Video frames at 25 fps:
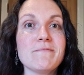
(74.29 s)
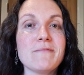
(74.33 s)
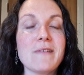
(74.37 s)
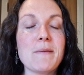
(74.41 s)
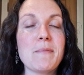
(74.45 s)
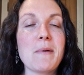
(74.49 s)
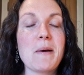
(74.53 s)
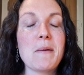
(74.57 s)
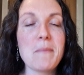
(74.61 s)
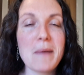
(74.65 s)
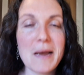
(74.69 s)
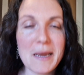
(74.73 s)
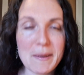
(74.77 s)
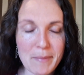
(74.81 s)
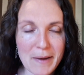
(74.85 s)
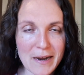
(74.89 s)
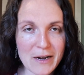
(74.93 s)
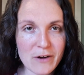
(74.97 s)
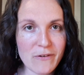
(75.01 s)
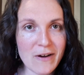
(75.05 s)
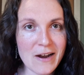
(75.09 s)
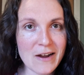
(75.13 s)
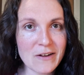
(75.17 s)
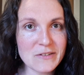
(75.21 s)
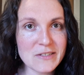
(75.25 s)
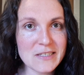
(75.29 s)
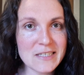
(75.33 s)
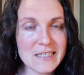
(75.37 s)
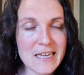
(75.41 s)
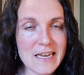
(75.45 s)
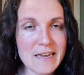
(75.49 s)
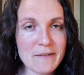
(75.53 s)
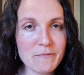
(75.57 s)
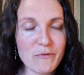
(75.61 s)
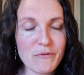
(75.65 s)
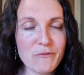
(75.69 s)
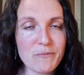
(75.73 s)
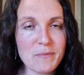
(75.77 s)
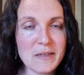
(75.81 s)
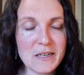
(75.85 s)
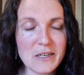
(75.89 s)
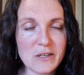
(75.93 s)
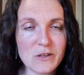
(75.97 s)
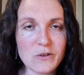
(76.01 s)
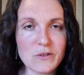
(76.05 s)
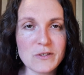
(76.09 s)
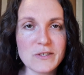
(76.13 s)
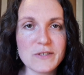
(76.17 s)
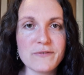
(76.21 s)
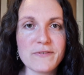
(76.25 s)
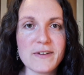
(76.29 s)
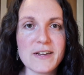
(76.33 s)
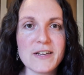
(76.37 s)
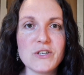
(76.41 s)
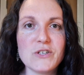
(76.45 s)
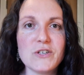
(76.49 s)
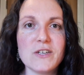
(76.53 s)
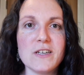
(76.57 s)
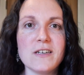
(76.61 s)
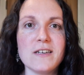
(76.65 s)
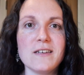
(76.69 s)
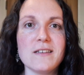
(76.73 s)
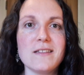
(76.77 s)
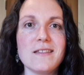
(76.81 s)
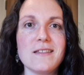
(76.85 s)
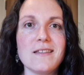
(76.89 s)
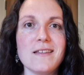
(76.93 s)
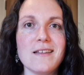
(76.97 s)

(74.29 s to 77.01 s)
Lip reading: about my background with building conservation,